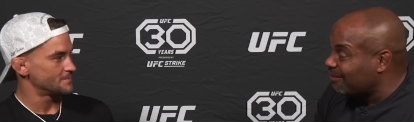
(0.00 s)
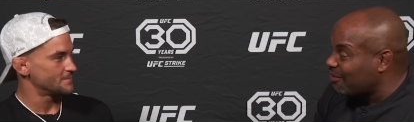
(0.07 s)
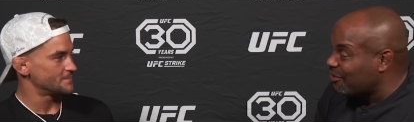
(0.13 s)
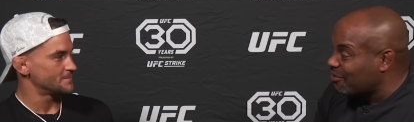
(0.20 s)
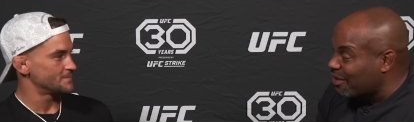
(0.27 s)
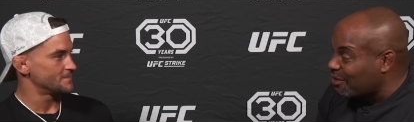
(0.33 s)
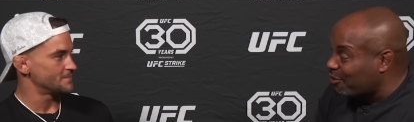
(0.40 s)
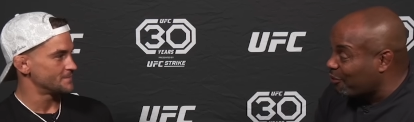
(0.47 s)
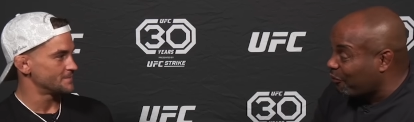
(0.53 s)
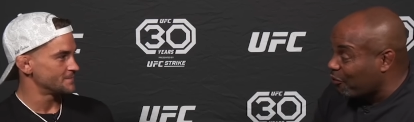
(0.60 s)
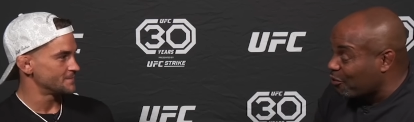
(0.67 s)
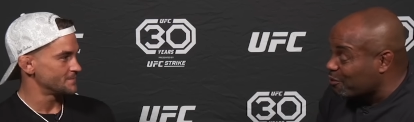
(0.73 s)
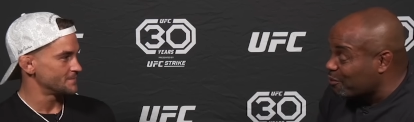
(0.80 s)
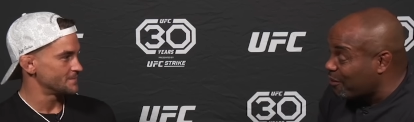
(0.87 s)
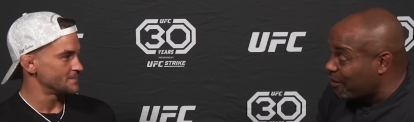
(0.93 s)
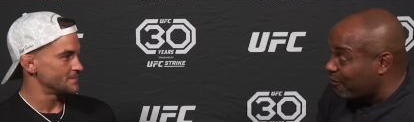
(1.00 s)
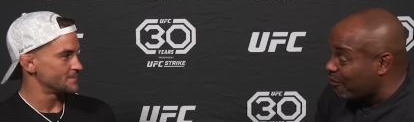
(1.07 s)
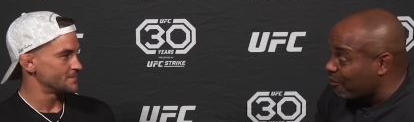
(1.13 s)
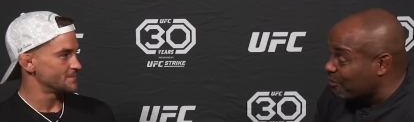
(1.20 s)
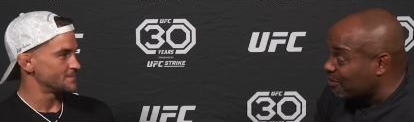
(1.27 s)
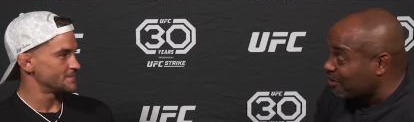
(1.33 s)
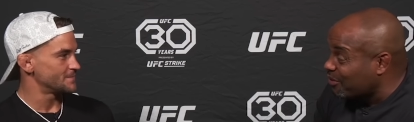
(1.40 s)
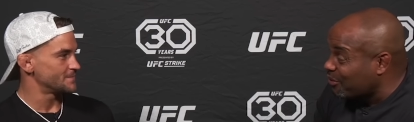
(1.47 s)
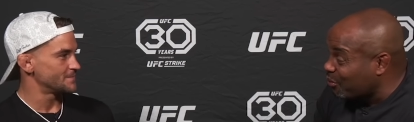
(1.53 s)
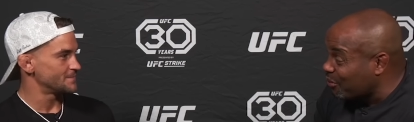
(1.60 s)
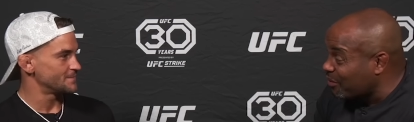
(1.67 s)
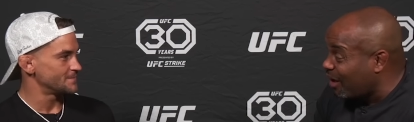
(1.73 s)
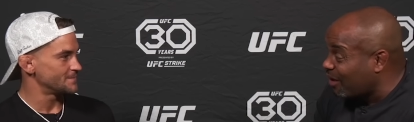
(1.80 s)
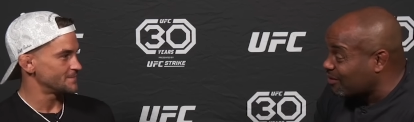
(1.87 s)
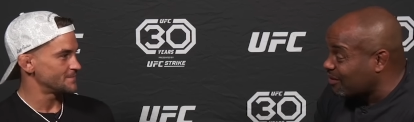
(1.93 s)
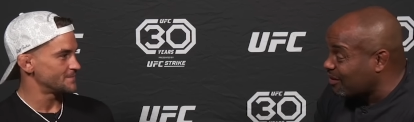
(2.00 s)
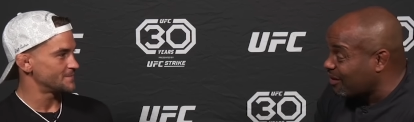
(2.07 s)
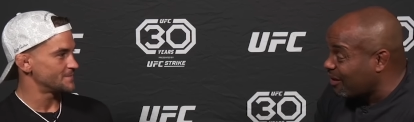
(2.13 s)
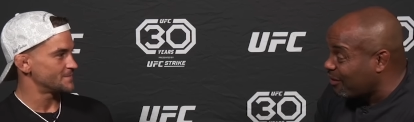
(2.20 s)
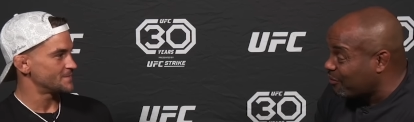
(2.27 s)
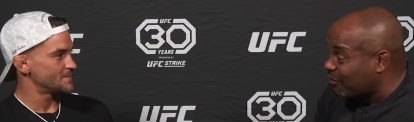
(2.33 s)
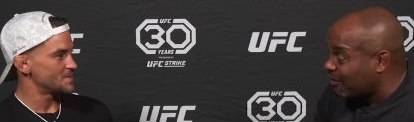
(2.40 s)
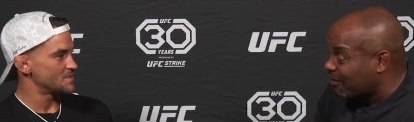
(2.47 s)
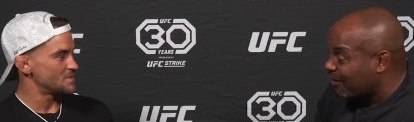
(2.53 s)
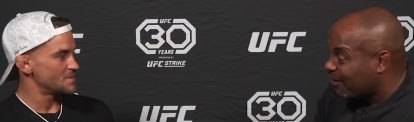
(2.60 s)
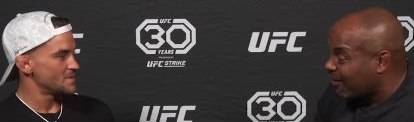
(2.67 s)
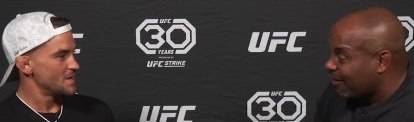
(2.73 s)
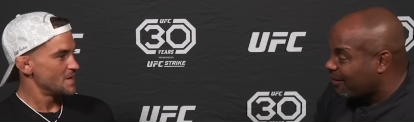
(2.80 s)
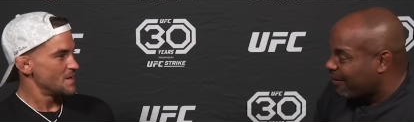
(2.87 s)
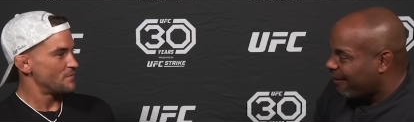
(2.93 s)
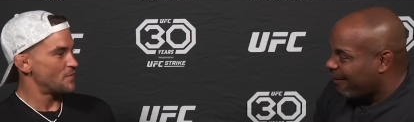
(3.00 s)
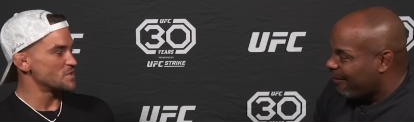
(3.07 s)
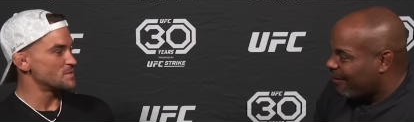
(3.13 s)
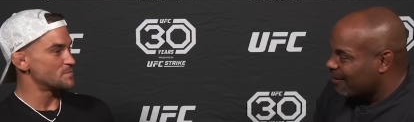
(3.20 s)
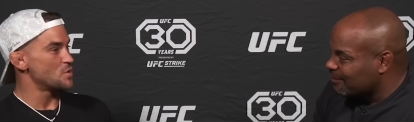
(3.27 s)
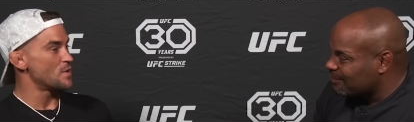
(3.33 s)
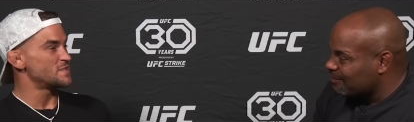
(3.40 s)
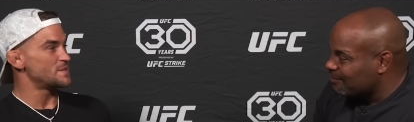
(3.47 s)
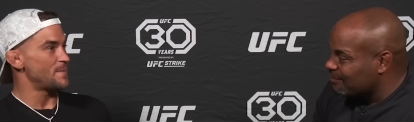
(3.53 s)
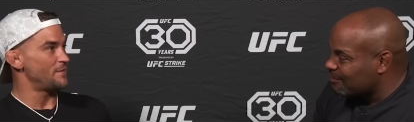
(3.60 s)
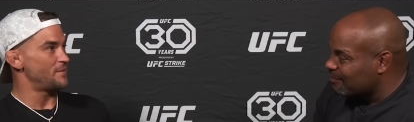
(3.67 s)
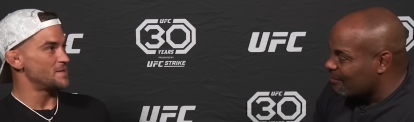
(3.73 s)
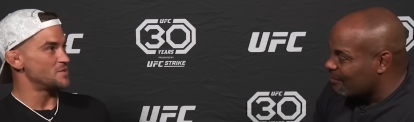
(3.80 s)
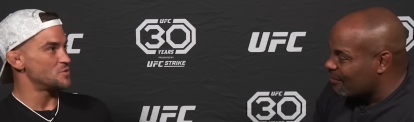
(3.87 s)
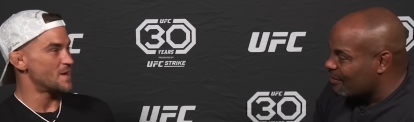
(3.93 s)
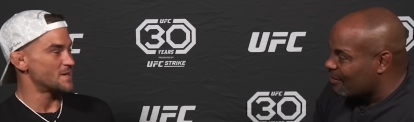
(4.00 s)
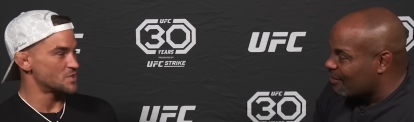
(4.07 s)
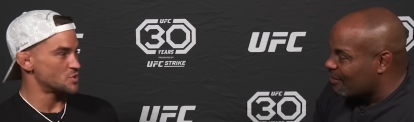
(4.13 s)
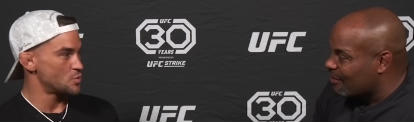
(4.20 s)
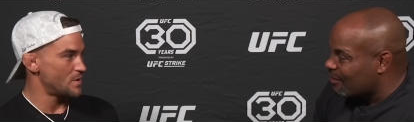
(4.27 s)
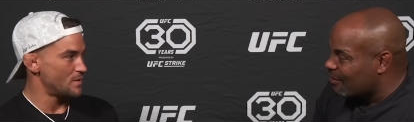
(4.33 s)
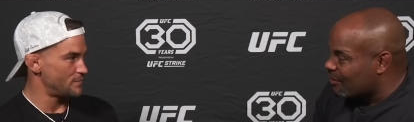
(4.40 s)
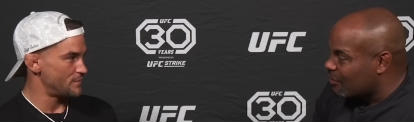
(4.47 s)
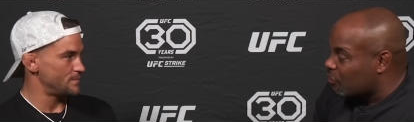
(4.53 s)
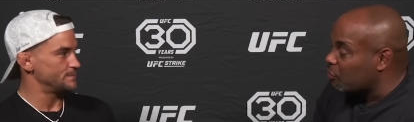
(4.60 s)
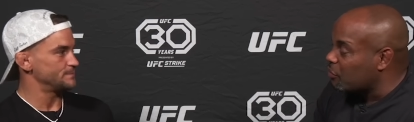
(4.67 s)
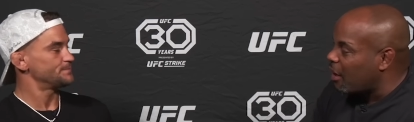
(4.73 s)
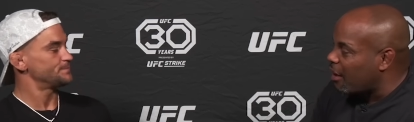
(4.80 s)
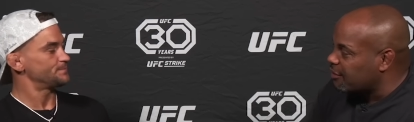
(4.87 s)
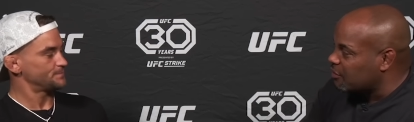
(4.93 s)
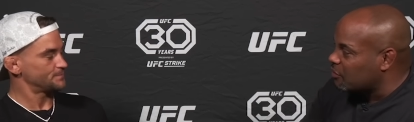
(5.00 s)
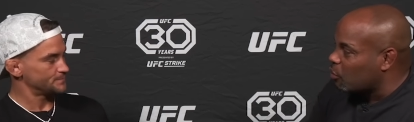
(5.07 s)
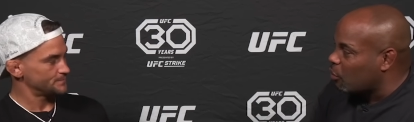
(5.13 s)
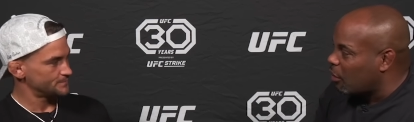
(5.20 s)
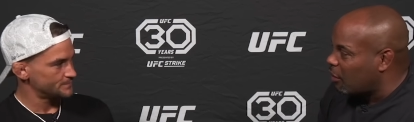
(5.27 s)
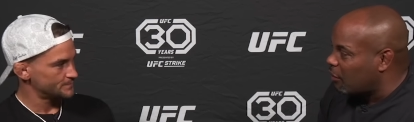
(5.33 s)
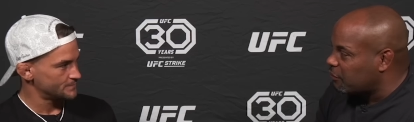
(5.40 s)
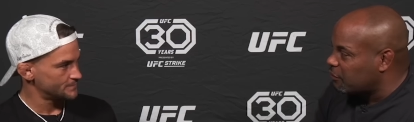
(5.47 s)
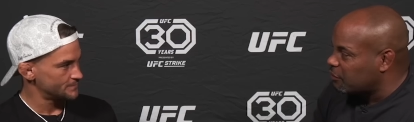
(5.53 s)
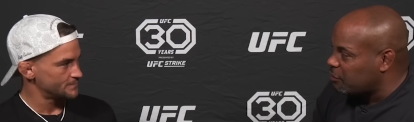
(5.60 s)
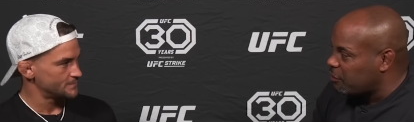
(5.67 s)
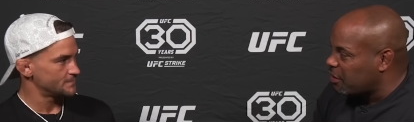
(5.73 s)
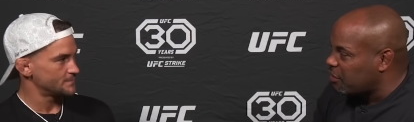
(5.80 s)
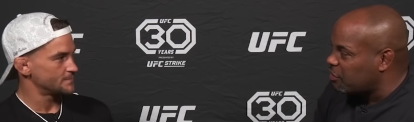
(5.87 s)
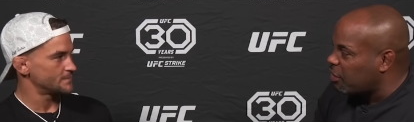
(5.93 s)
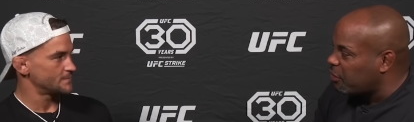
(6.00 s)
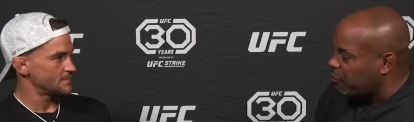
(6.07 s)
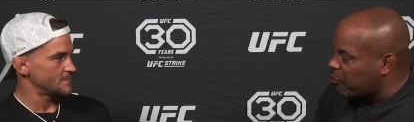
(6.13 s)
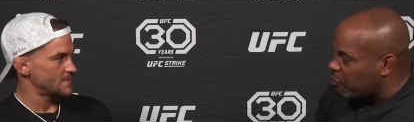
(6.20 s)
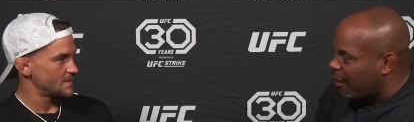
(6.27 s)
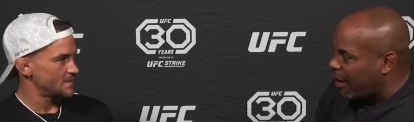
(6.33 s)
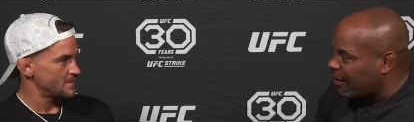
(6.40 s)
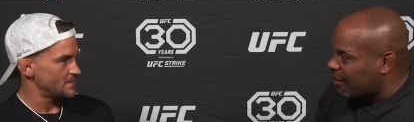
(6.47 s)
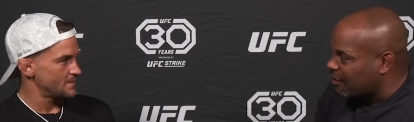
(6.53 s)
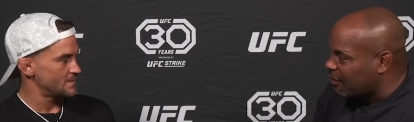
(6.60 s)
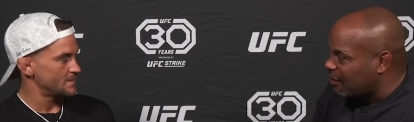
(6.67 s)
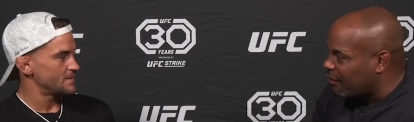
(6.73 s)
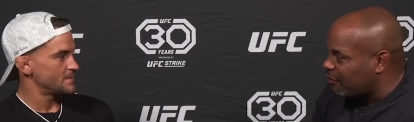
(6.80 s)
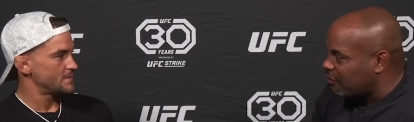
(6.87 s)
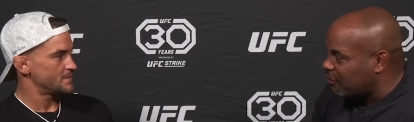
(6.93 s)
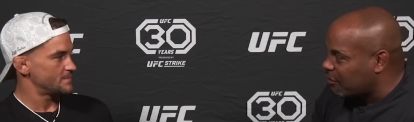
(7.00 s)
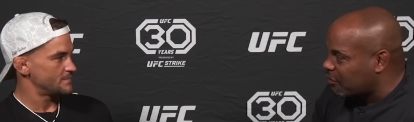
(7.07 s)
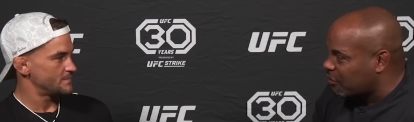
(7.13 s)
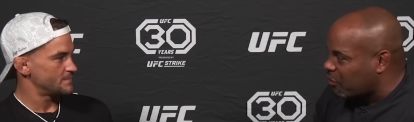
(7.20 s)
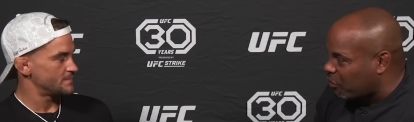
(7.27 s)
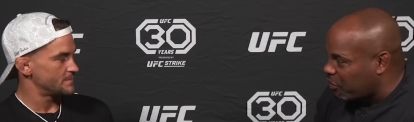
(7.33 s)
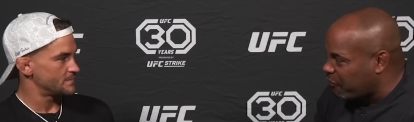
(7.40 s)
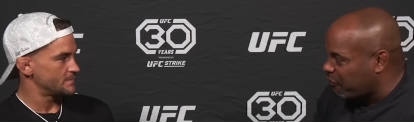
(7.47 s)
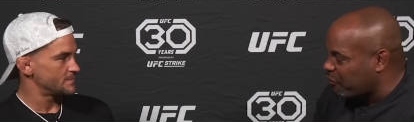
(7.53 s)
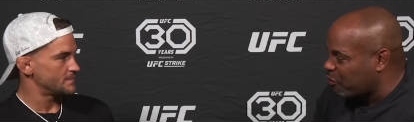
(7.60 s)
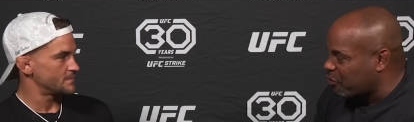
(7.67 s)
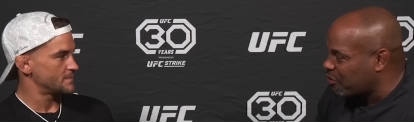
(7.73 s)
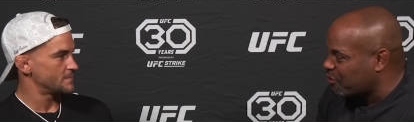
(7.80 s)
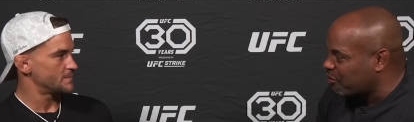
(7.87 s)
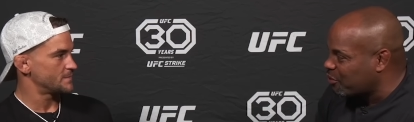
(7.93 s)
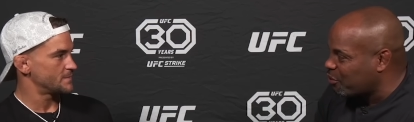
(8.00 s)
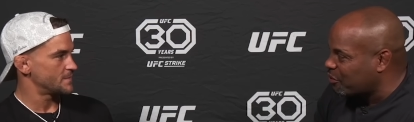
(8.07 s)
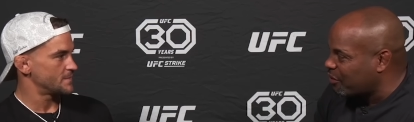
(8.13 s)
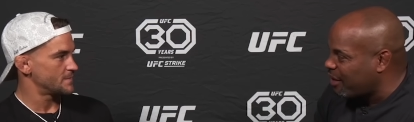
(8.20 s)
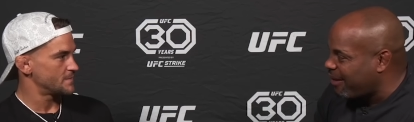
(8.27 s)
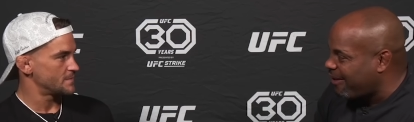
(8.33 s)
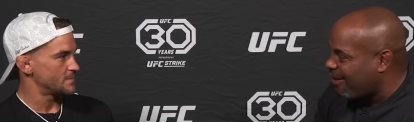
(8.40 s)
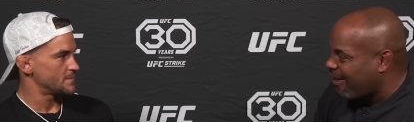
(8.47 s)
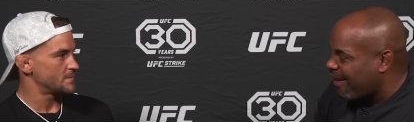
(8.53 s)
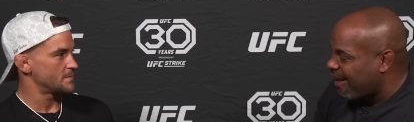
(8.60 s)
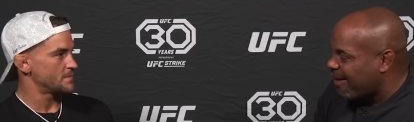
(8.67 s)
Speaker 1: You said your first main event was in 2011. First UFC main event 2012. 2012. You made your debut back in 11. 34 years old now.